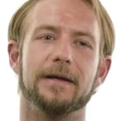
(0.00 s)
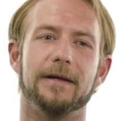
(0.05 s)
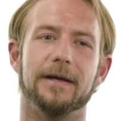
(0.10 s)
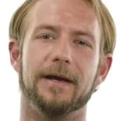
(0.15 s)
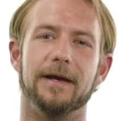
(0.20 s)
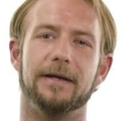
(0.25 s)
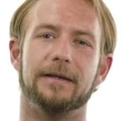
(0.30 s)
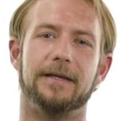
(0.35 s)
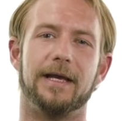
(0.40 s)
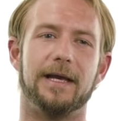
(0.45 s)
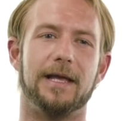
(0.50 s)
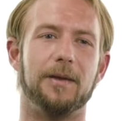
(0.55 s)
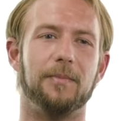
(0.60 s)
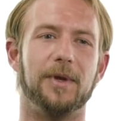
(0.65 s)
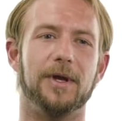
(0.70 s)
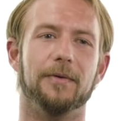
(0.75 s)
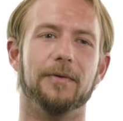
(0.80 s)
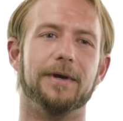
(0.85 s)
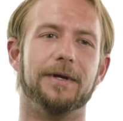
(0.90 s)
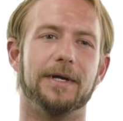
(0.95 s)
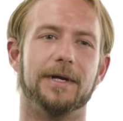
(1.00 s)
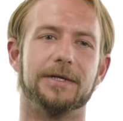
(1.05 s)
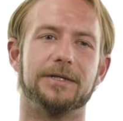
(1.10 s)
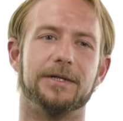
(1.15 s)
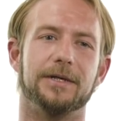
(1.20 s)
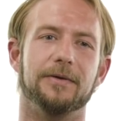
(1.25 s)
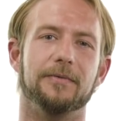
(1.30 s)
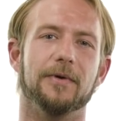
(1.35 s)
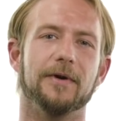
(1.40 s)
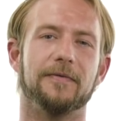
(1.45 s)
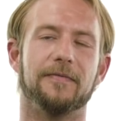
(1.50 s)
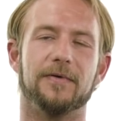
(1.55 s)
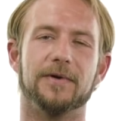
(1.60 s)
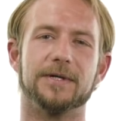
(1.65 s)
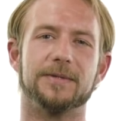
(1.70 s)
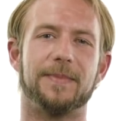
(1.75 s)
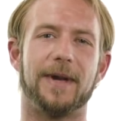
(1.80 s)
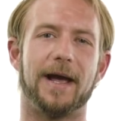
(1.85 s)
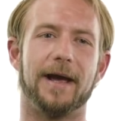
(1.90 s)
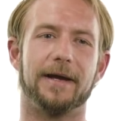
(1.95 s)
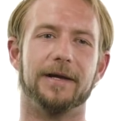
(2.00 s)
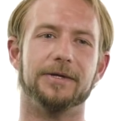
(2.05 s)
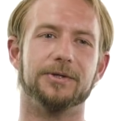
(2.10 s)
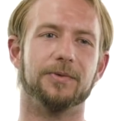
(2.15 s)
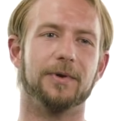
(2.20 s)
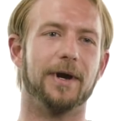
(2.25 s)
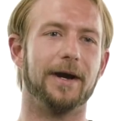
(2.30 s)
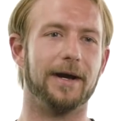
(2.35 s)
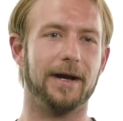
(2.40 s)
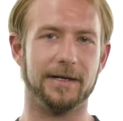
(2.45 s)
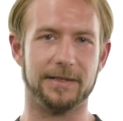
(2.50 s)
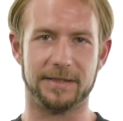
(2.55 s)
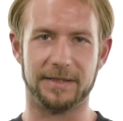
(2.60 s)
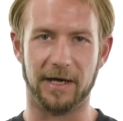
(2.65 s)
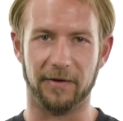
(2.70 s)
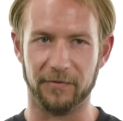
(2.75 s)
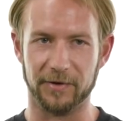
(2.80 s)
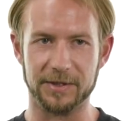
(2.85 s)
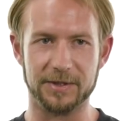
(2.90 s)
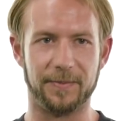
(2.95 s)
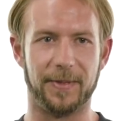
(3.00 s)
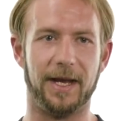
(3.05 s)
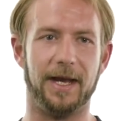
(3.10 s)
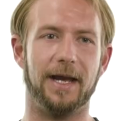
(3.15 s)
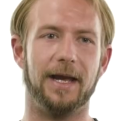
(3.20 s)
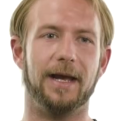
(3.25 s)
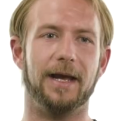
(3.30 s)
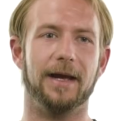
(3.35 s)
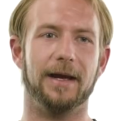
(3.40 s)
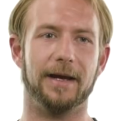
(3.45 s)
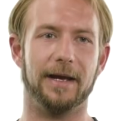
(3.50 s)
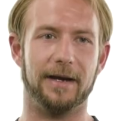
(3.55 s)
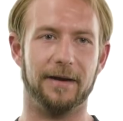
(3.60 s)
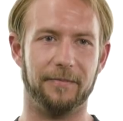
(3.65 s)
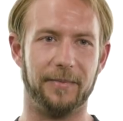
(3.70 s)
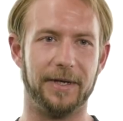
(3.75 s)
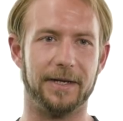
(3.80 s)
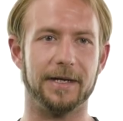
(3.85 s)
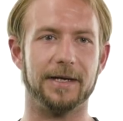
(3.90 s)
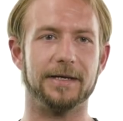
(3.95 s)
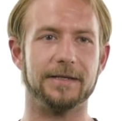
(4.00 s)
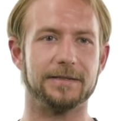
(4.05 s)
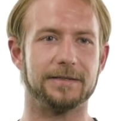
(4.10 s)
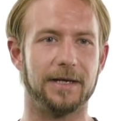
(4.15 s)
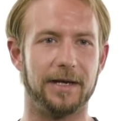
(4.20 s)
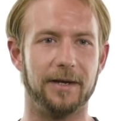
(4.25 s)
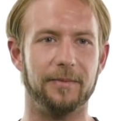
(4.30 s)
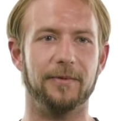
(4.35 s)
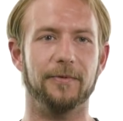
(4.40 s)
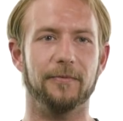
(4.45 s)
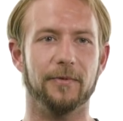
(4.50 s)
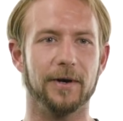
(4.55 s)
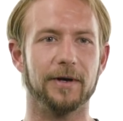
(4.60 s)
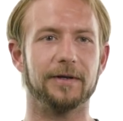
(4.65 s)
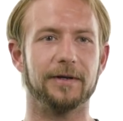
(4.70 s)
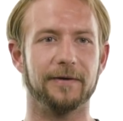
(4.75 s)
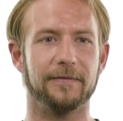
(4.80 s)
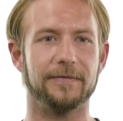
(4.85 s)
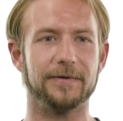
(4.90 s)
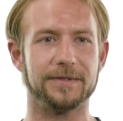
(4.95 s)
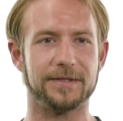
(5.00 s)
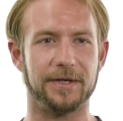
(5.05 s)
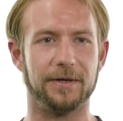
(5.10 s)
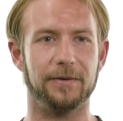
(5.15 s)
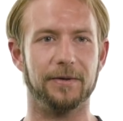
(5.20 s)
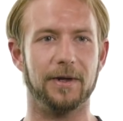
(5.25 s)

Like, they gave me a reduction in workforce package where I got severance pay. I got it because I had worked there for so